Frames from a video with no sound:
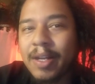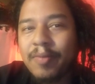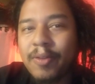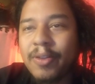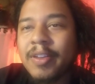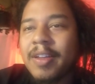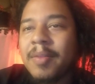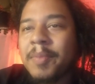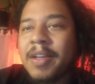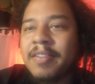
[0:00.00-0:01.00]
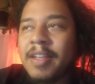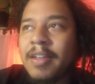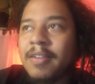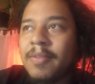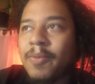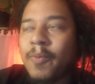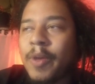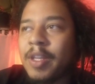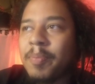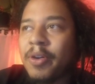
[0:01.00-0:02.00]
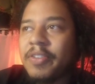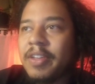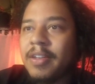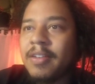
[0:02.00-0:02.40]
That's not really helpful, because then when